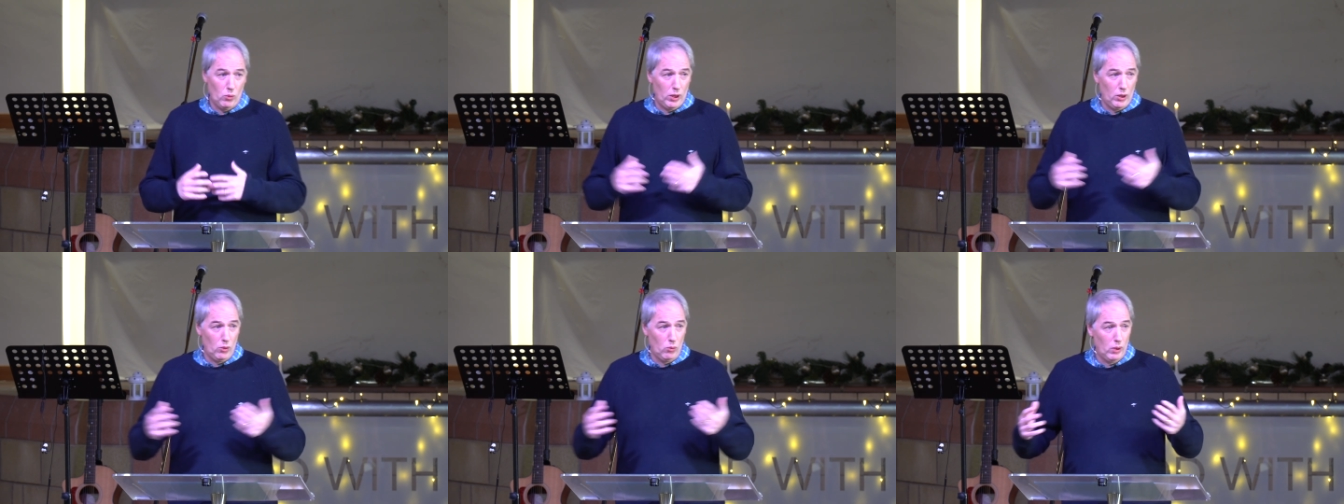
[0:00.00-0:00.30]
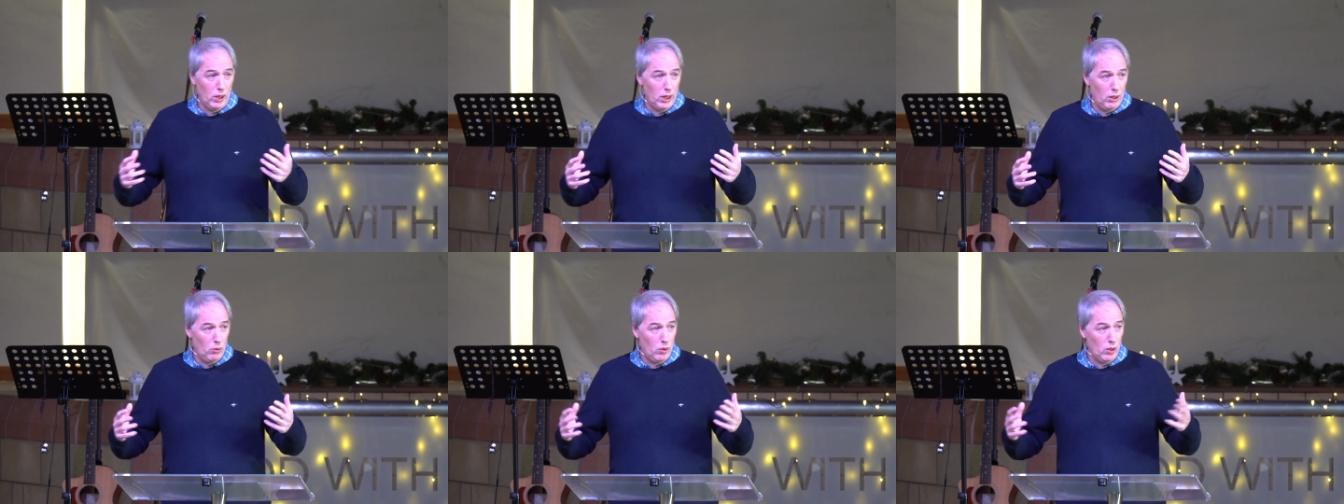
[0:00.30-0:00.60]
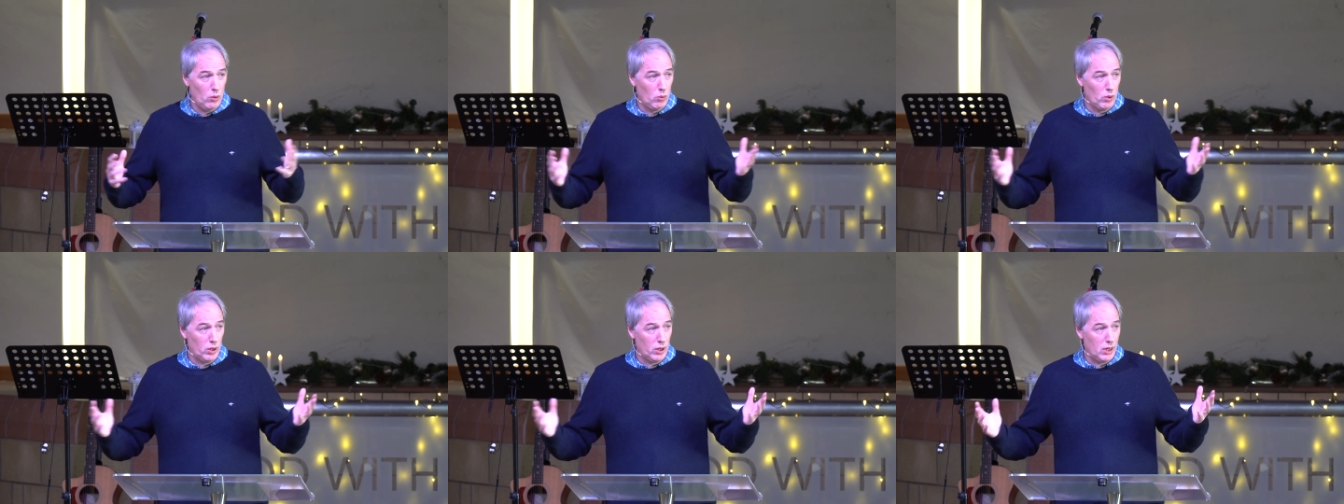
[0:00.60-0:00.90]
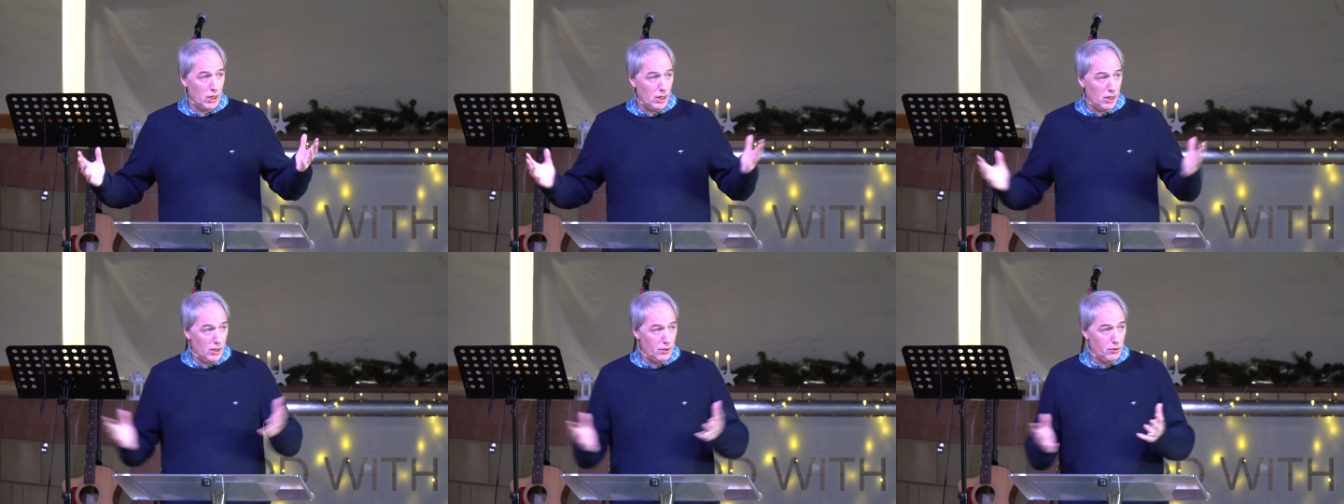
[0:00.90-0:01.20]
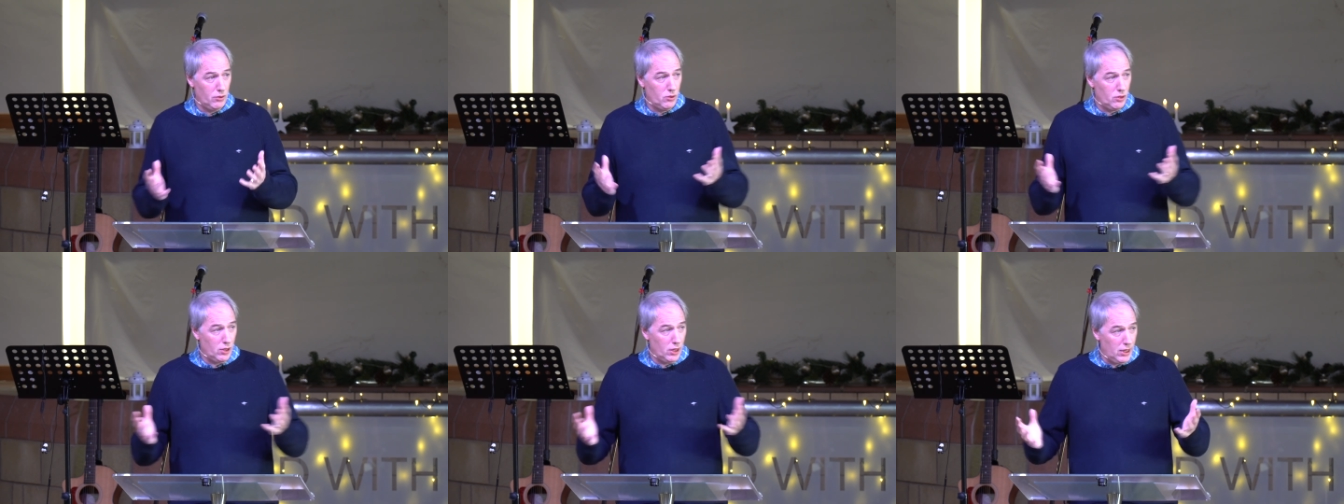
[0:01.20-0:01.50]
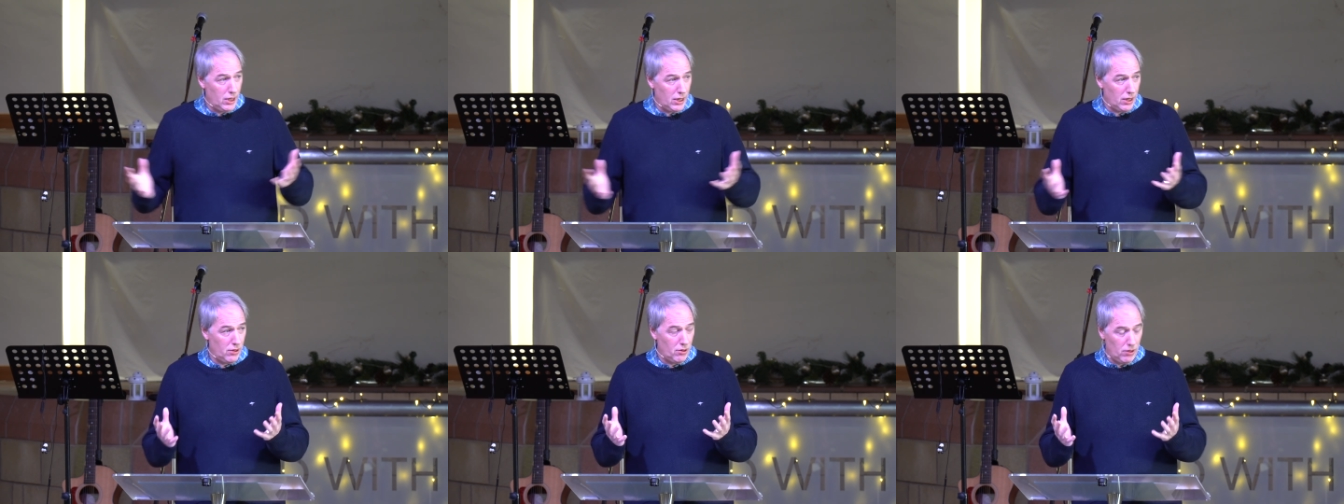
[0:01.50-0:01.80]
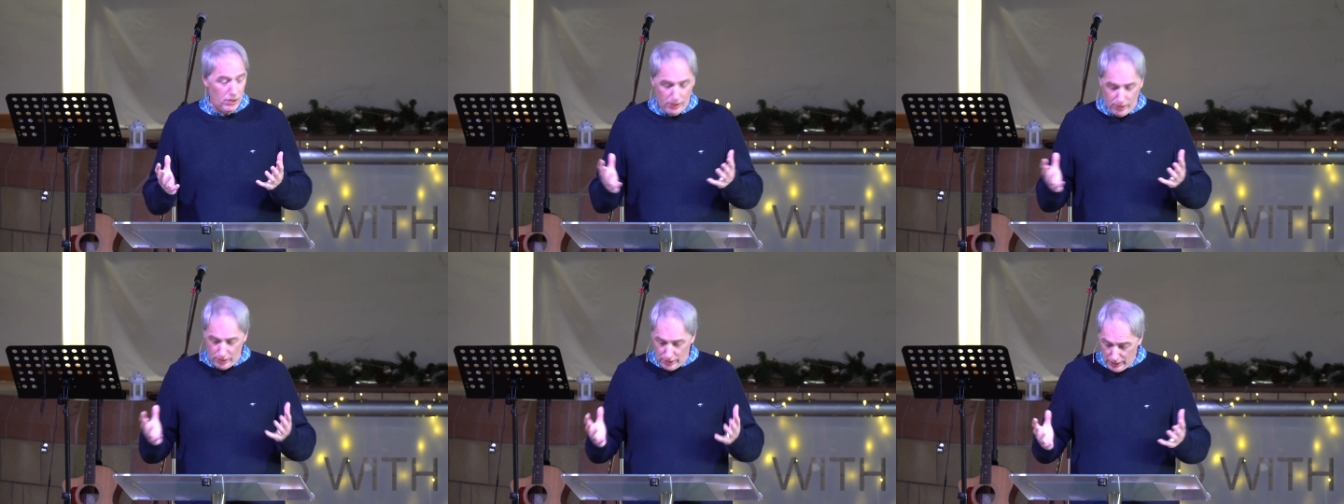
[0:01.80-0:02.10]
in the way that we're kind of together
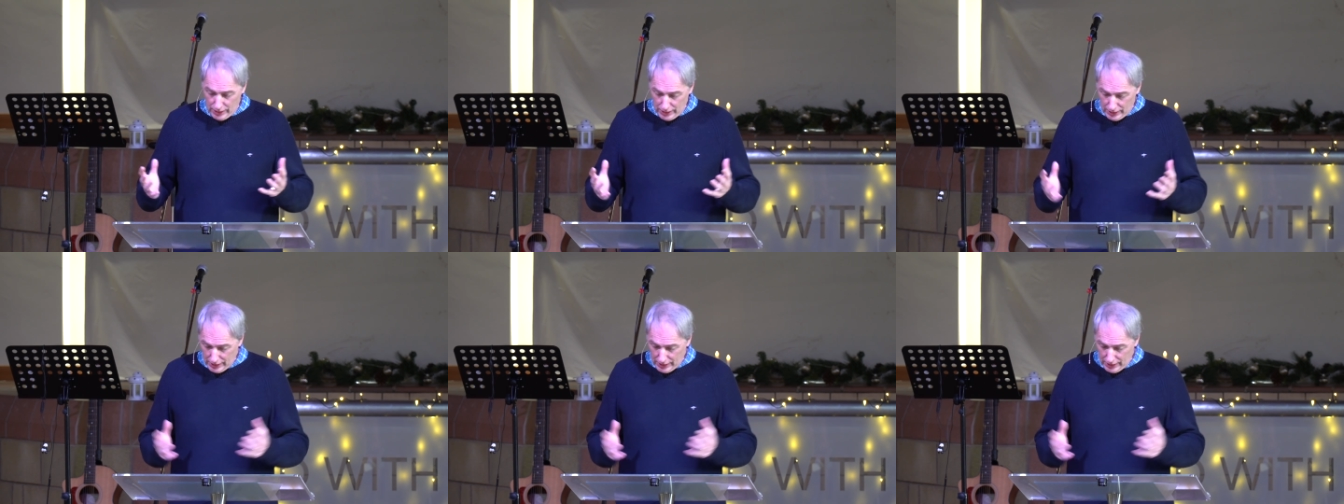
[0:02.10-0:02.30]
in,